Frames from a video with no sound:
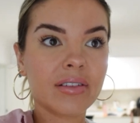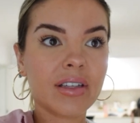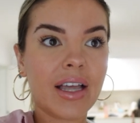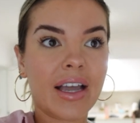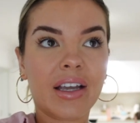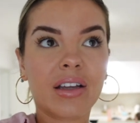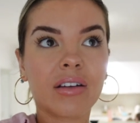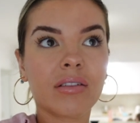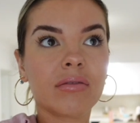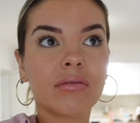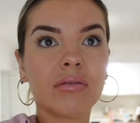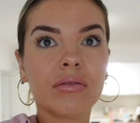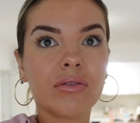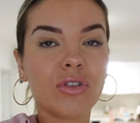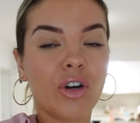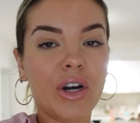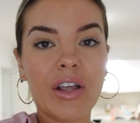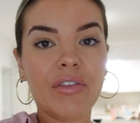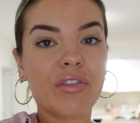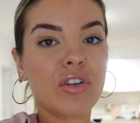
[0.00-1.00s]
Like
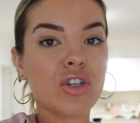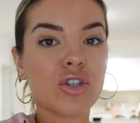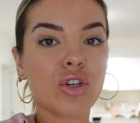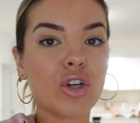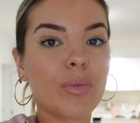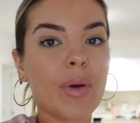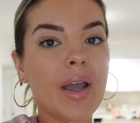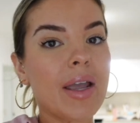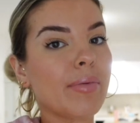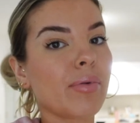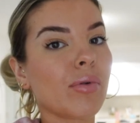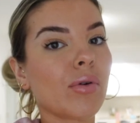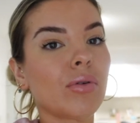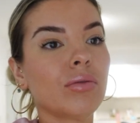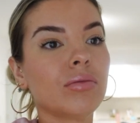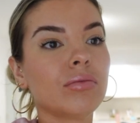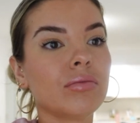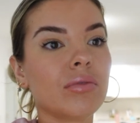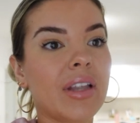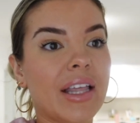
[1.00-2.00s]
not even two
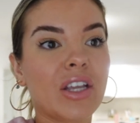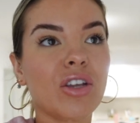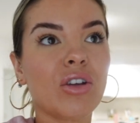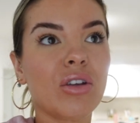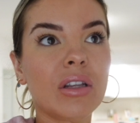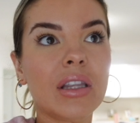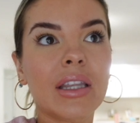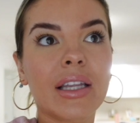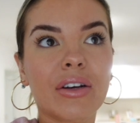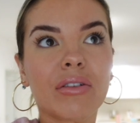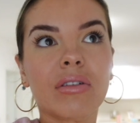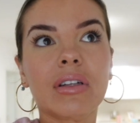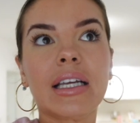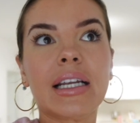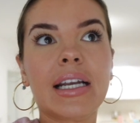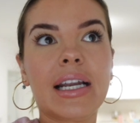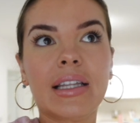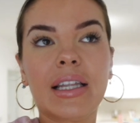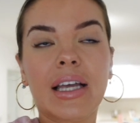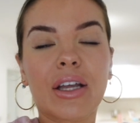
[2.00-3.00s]
people. Like you literally
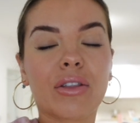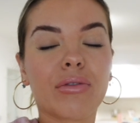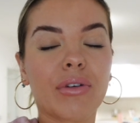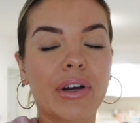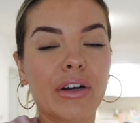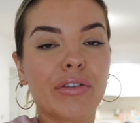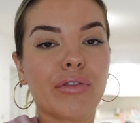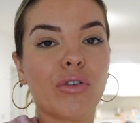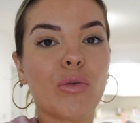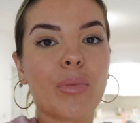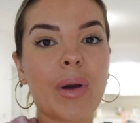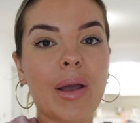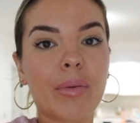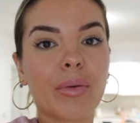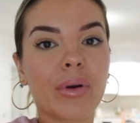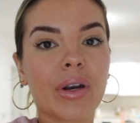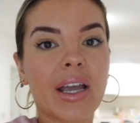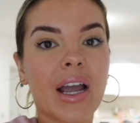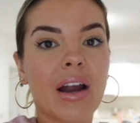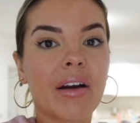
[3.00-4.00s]
need like three to four
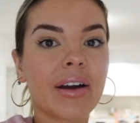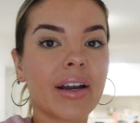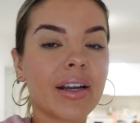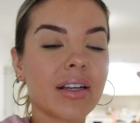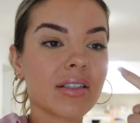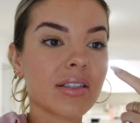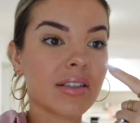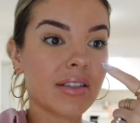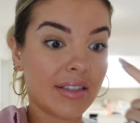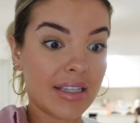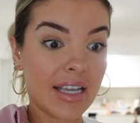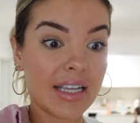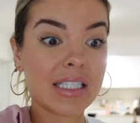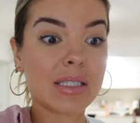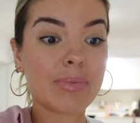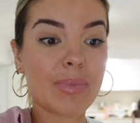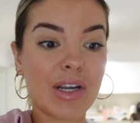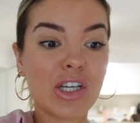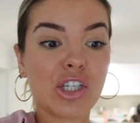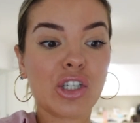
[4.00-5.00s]
people to carry it,
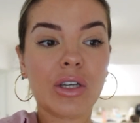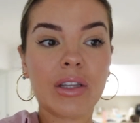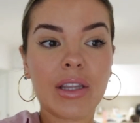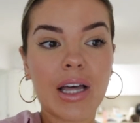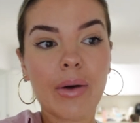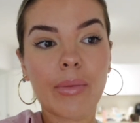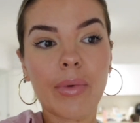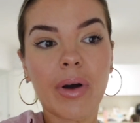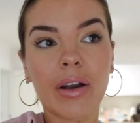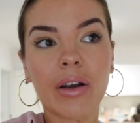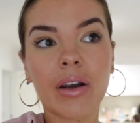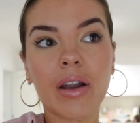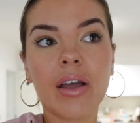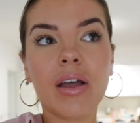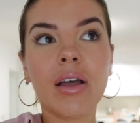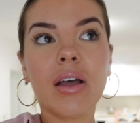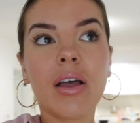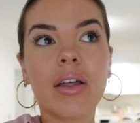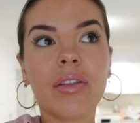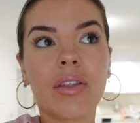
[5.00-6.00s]
especially that one
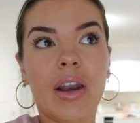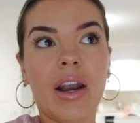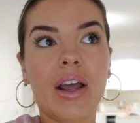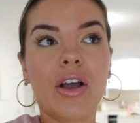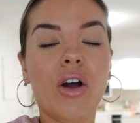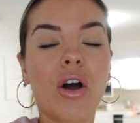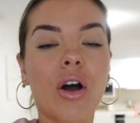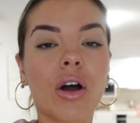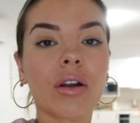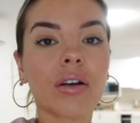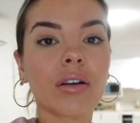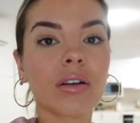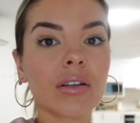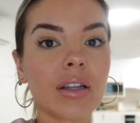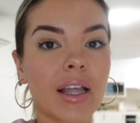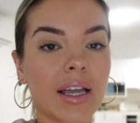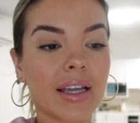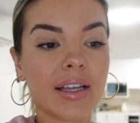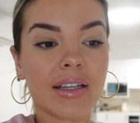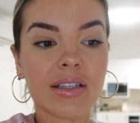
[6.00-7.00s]
that I got.
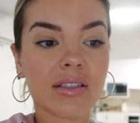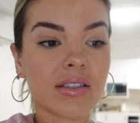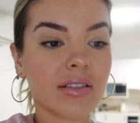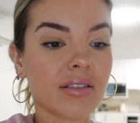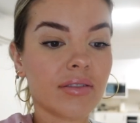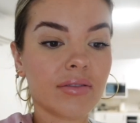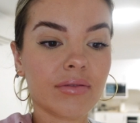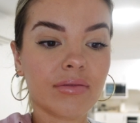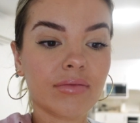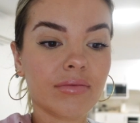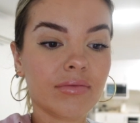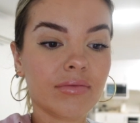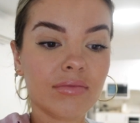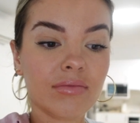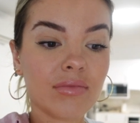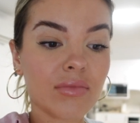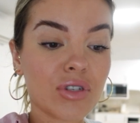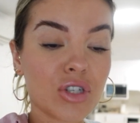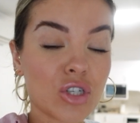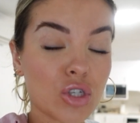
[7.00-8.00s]
Like it's
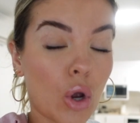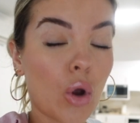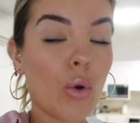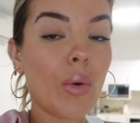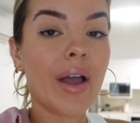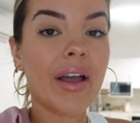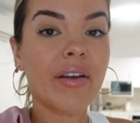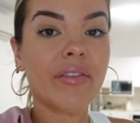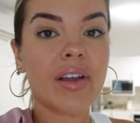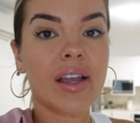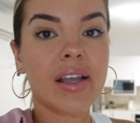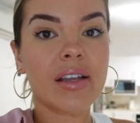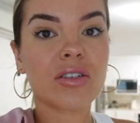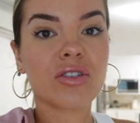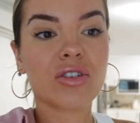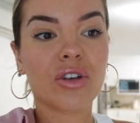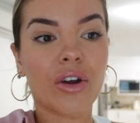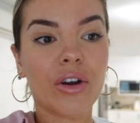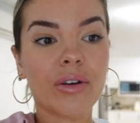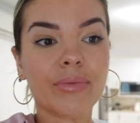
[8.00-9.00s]
so heavy.
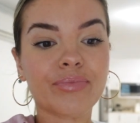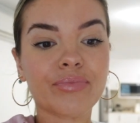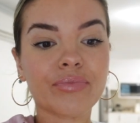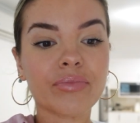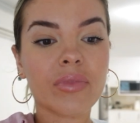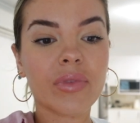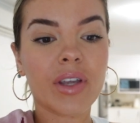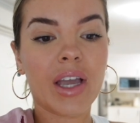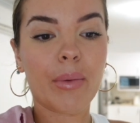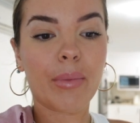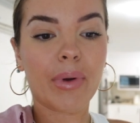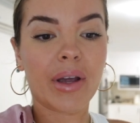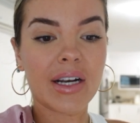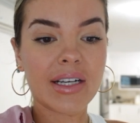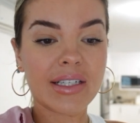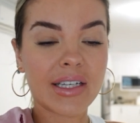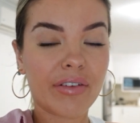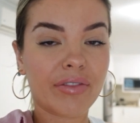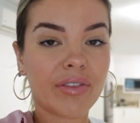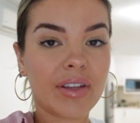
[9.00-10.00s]
So yeah, we're gonna
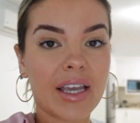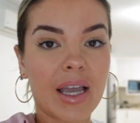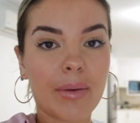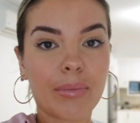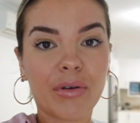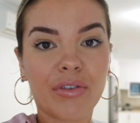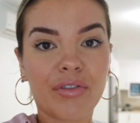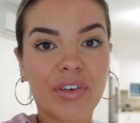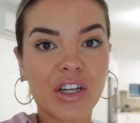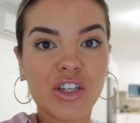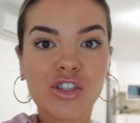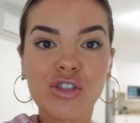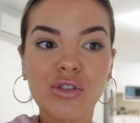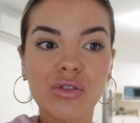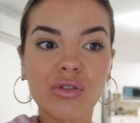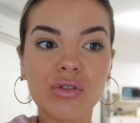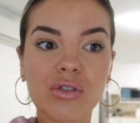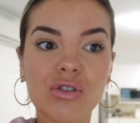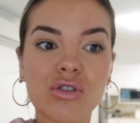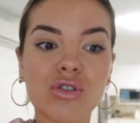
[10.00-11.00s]
definitely get
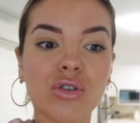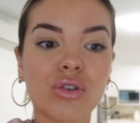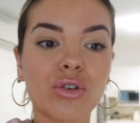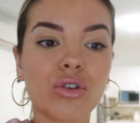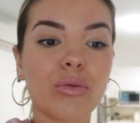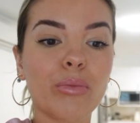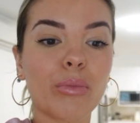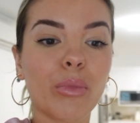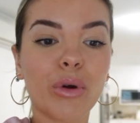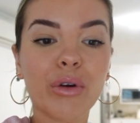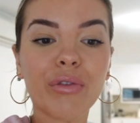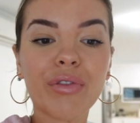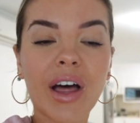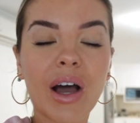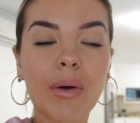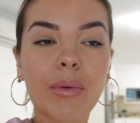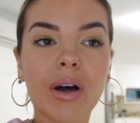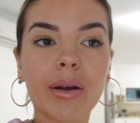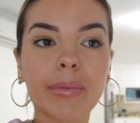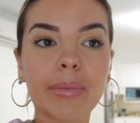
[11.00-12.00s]
professionals to move
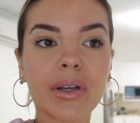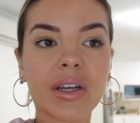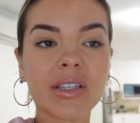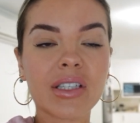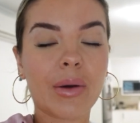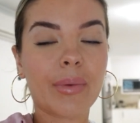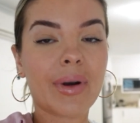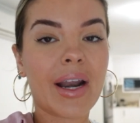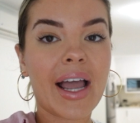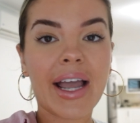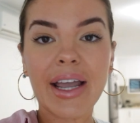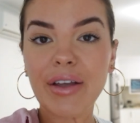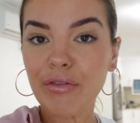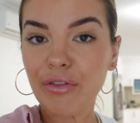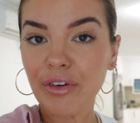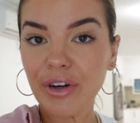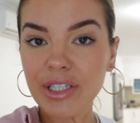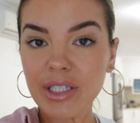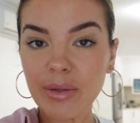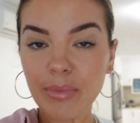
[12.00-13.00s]
that one because I would hate
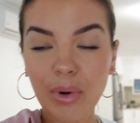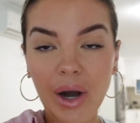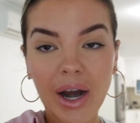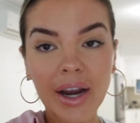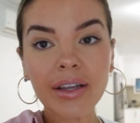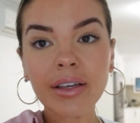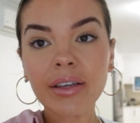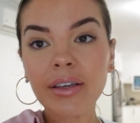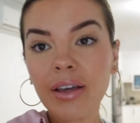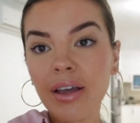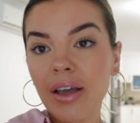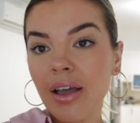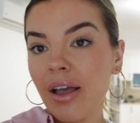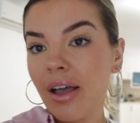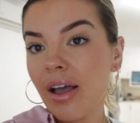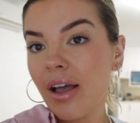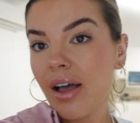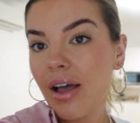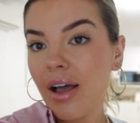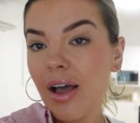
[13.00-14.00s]
for it to break.
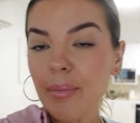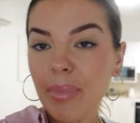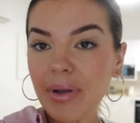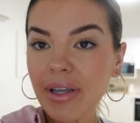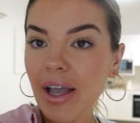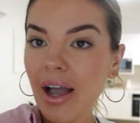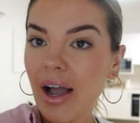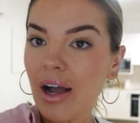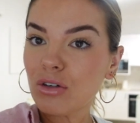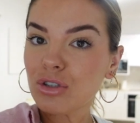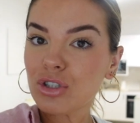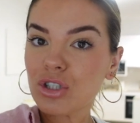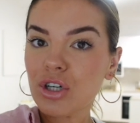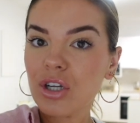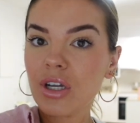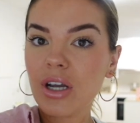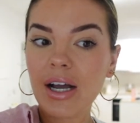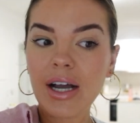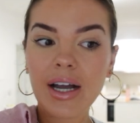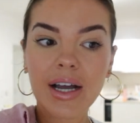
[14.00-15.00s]
But yeah, I'll show
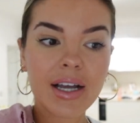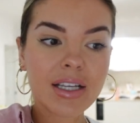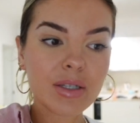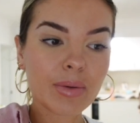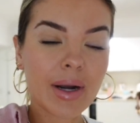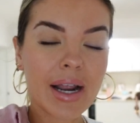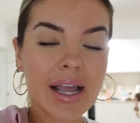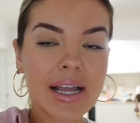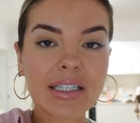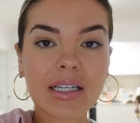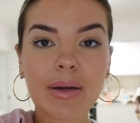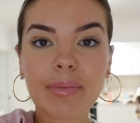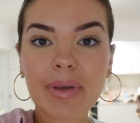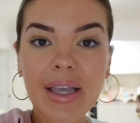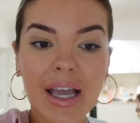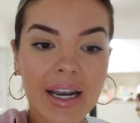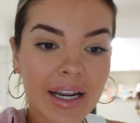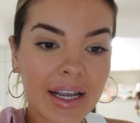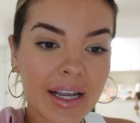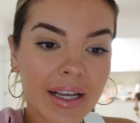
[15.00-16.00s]
you guys what I end up
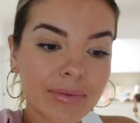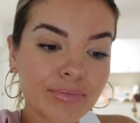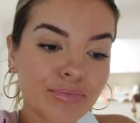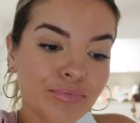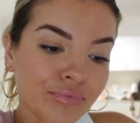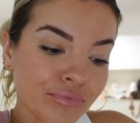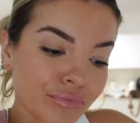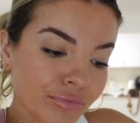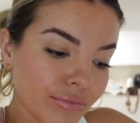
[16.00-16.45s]
getting.